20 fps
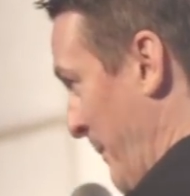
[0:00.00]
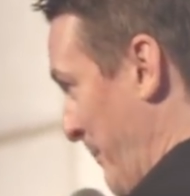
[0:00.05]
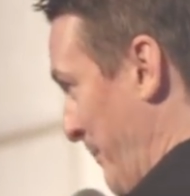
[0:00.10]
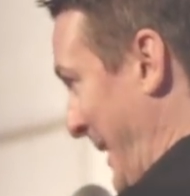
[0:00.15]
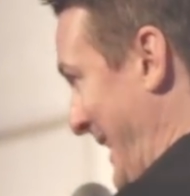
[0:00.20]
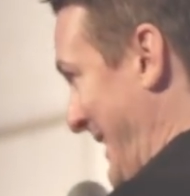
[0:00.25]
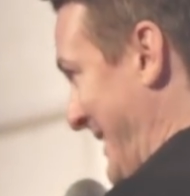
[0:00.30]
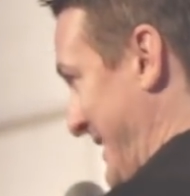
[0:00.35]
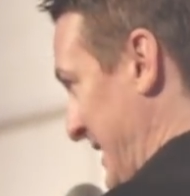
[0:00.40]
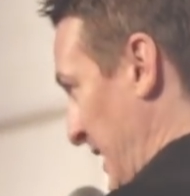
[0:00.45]

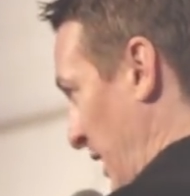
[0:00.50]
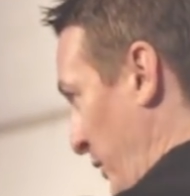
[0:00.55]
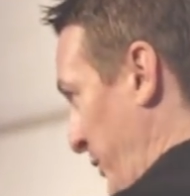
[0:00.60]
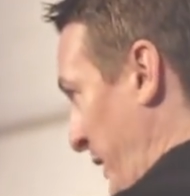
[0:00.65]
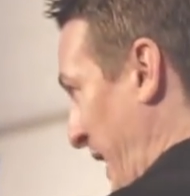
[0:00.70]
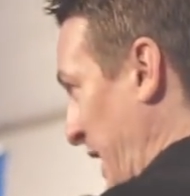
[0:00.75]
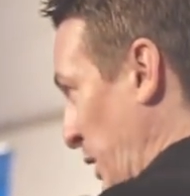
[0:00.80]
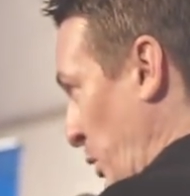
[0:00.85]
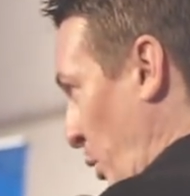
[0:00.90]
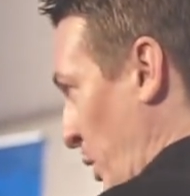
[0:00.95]

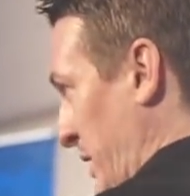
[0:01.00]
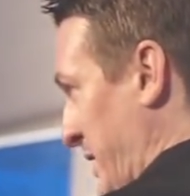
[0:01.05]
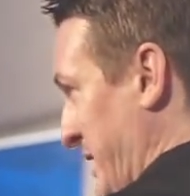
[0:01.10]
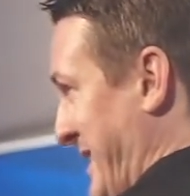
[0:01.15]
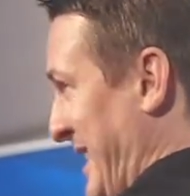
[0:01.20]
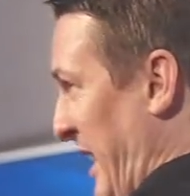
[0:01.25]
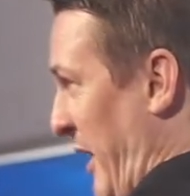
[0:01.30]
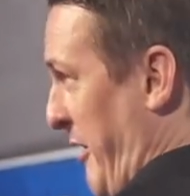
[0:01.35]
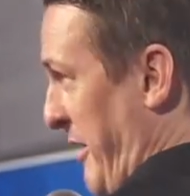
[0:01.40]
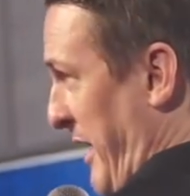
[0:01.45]
myself in order to
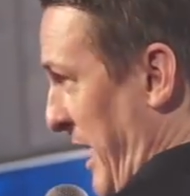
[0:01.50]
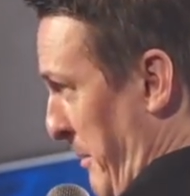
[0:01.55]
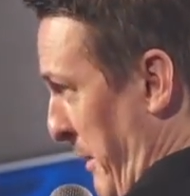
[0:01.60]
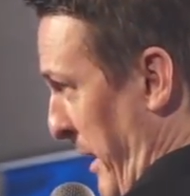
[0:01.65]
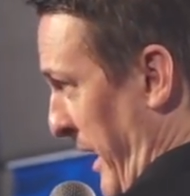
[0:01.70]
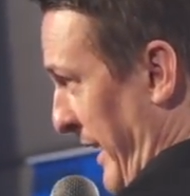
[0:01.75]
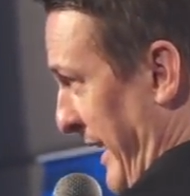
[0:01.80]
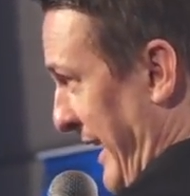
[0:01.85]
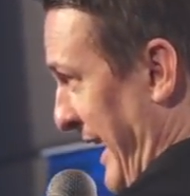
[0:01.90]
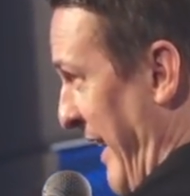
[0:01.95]
sell them
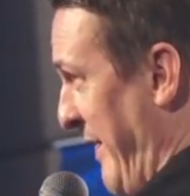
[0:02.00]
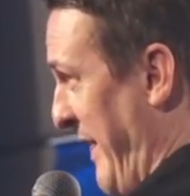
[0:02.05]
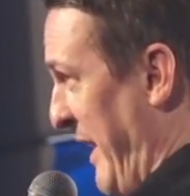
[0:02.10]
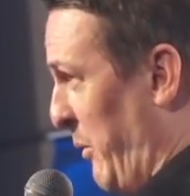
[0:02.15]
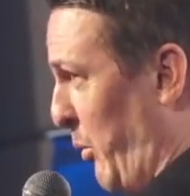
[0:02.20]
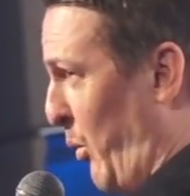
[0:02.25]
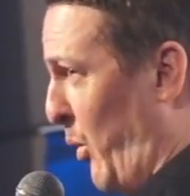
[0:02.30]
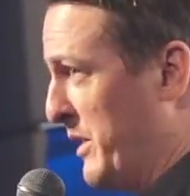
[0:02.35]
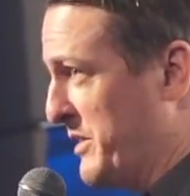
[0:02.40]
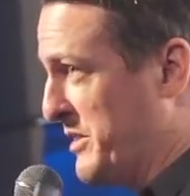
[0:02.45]
on it. And
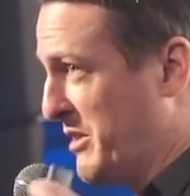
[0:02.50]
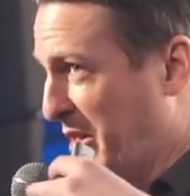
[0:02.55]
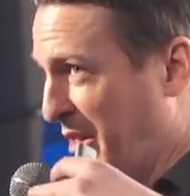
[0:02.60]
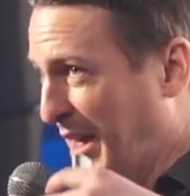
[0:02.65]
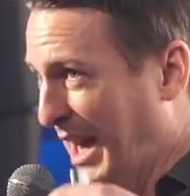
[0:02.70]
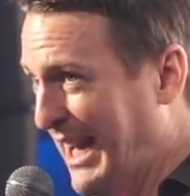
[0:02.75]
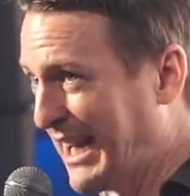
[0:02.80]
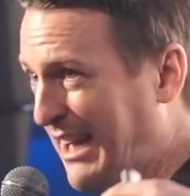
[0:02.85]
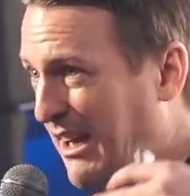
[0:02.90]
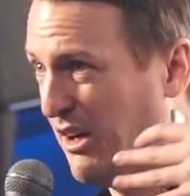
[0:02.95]
then once
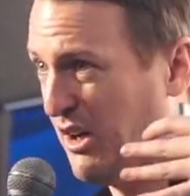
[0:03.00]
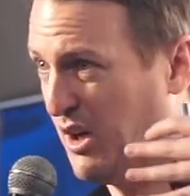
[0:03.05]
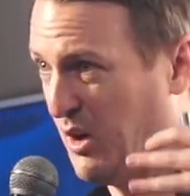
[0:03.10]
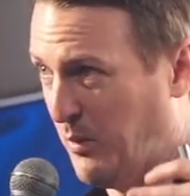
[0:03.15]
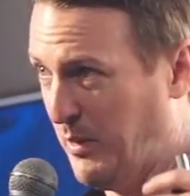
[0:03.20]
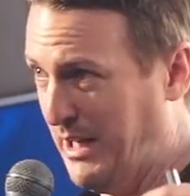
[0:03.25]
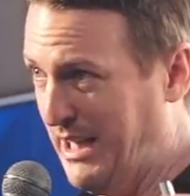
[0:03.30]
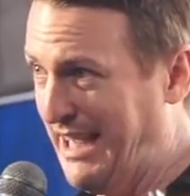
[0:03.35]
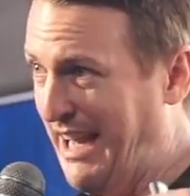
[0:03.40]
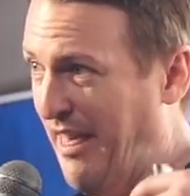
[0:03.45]
they
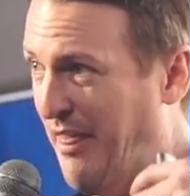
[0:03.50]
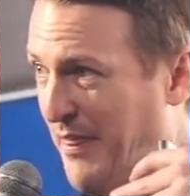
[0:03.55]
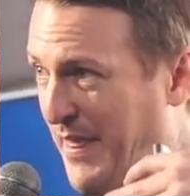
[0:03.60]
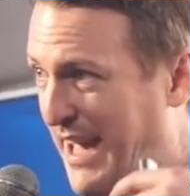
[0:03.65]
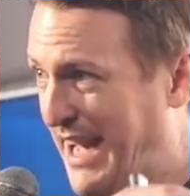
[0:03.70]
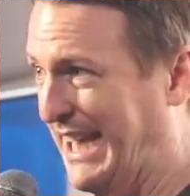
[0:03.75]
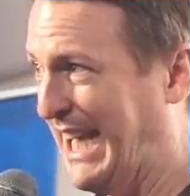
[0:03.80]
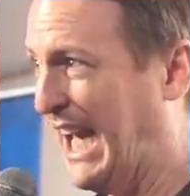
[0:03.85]
agreed and they